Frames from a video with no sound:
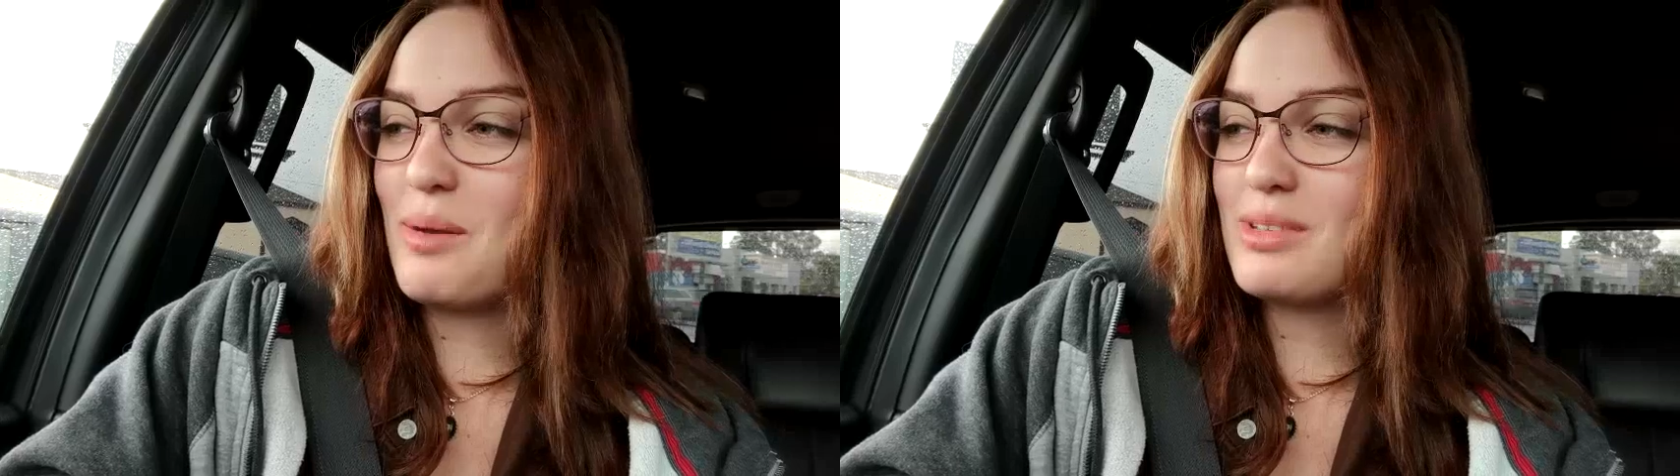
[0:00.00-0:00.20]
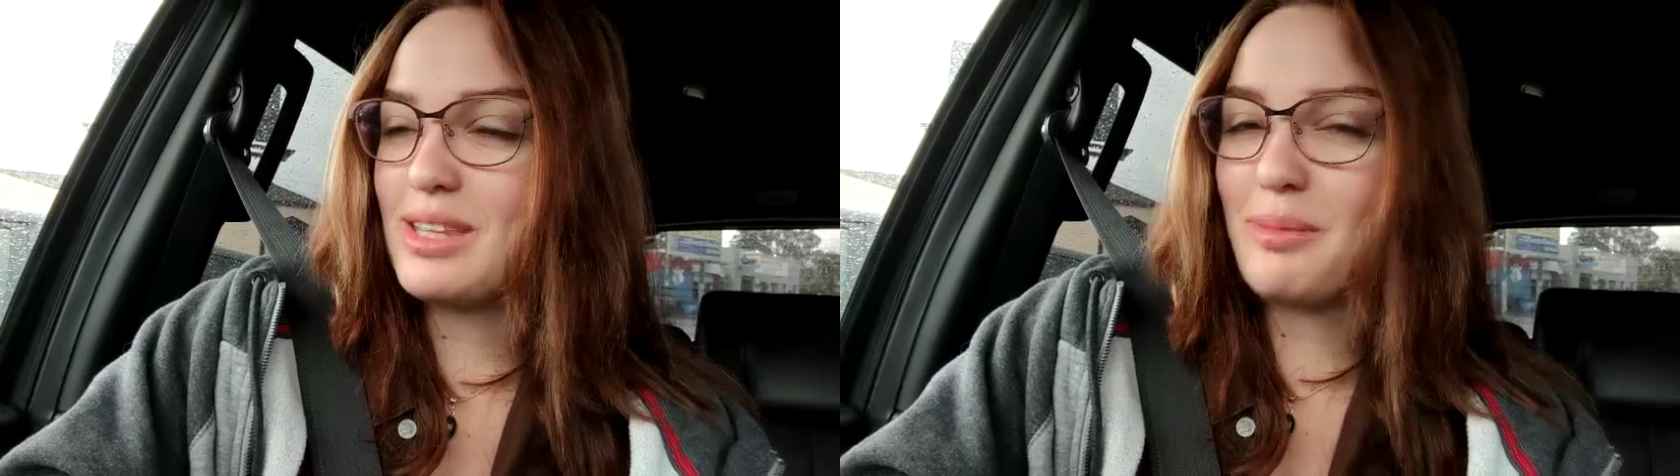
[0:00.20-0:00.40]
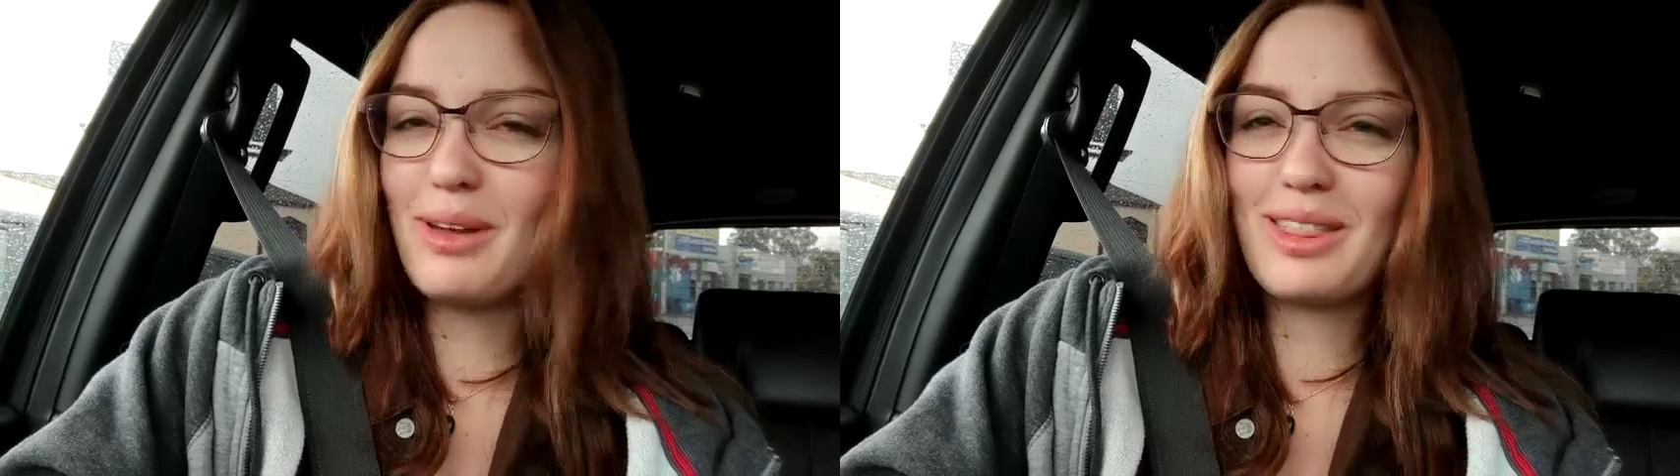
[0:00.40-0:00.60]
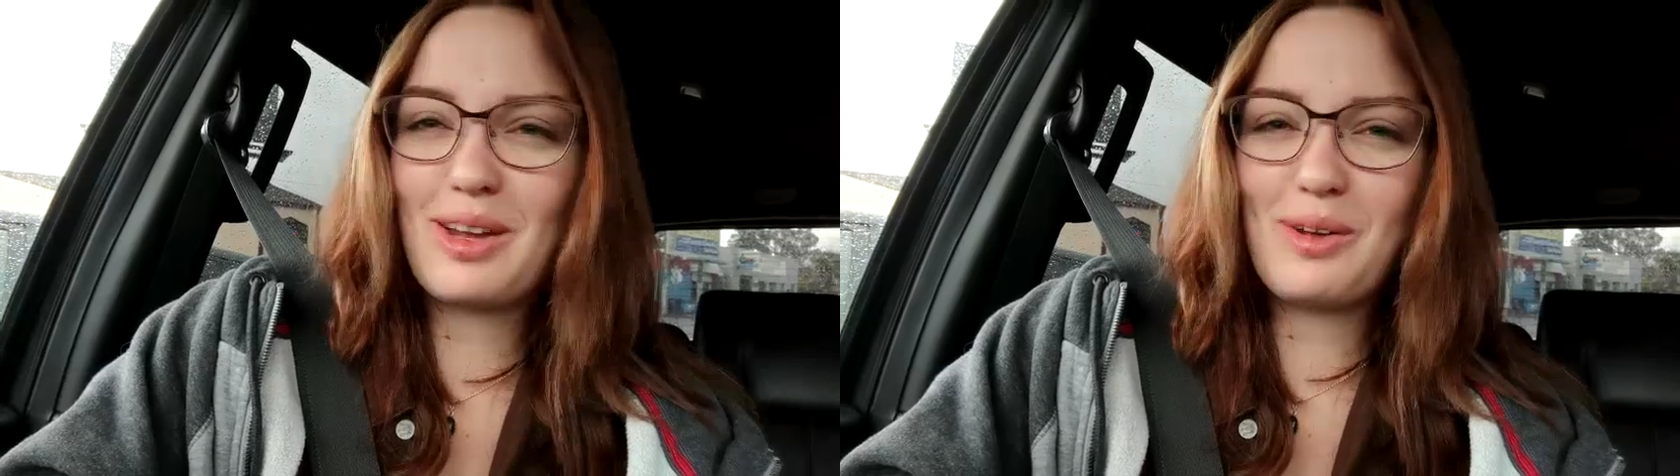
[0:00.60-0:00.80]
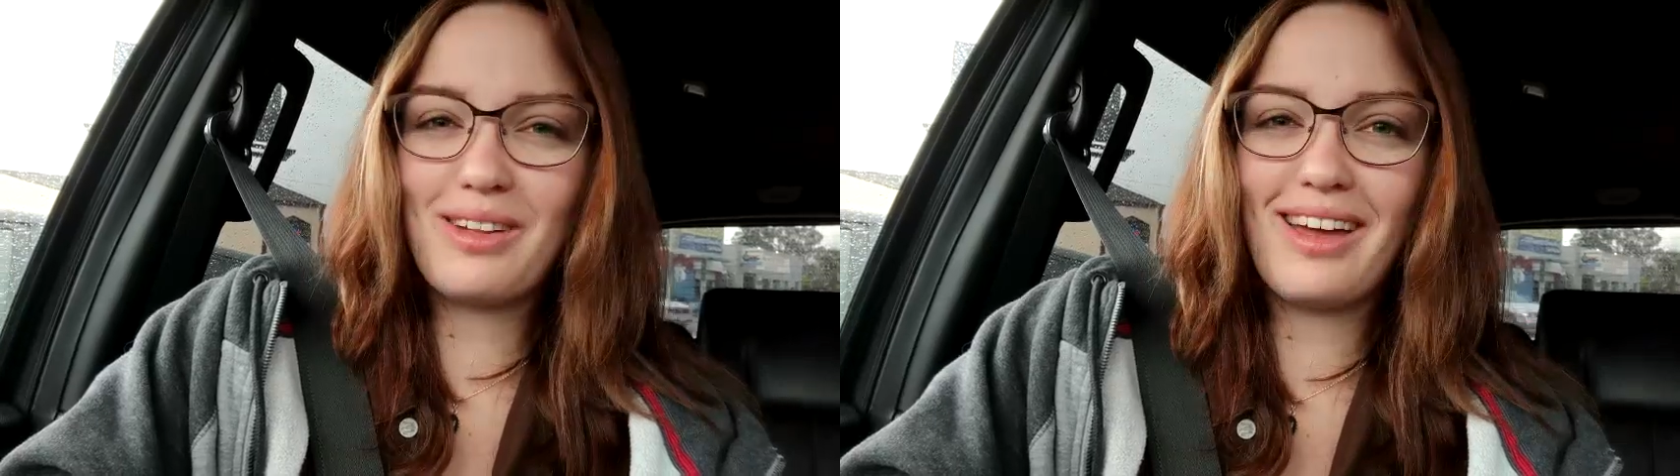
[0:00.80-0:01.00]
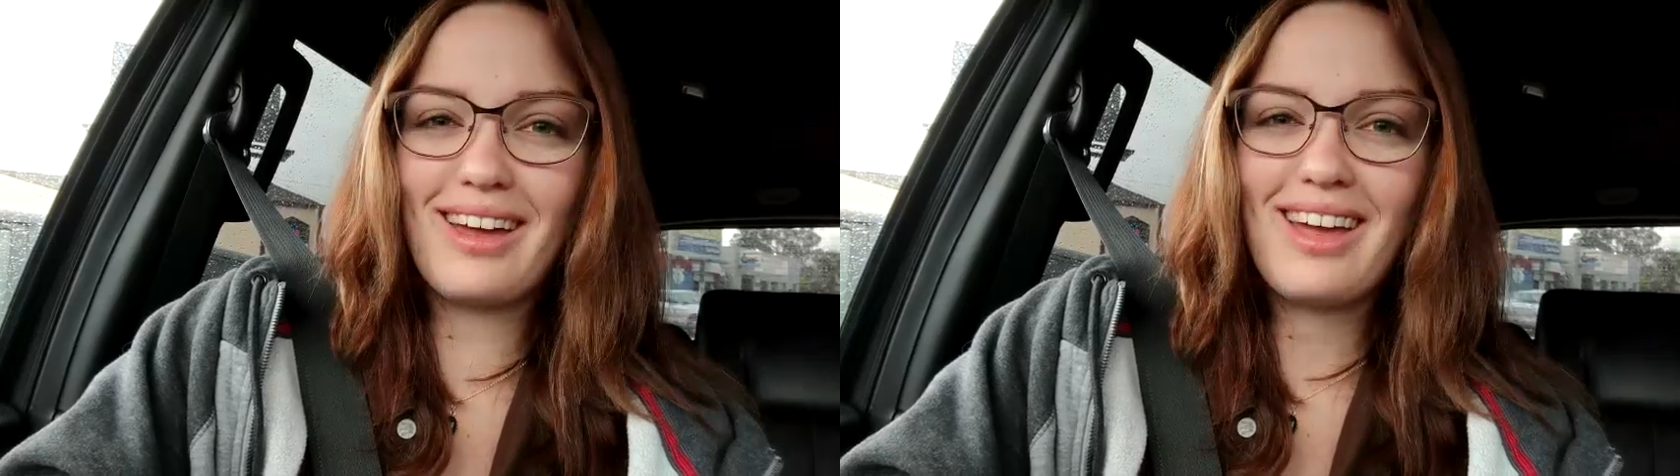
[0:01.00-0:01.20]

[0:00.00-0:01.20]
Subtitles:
up sleeping through